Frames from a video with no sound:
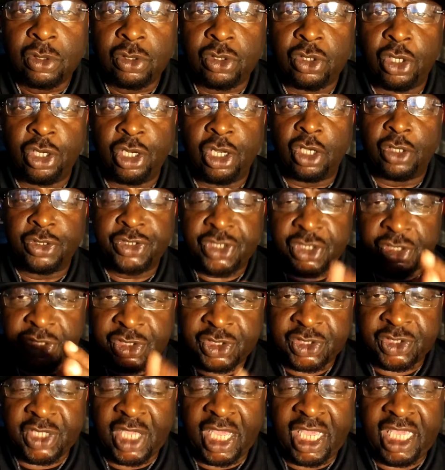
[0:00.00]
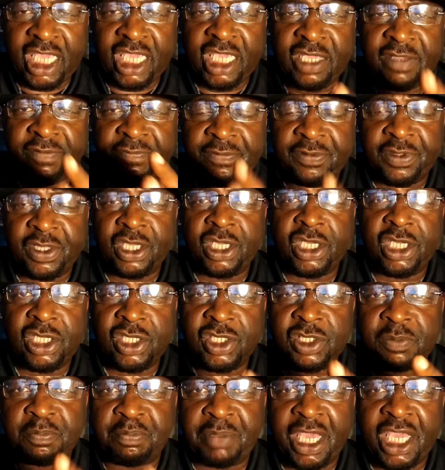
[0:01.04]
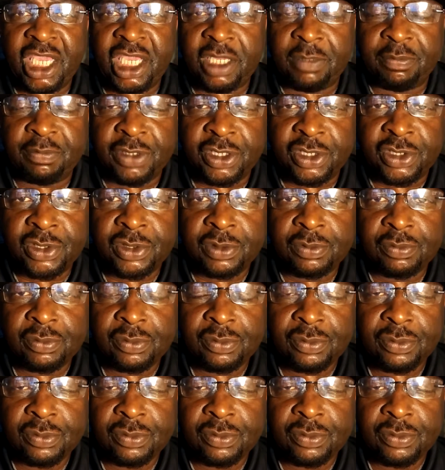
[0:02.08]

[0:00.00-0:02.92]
you know, to save these babies.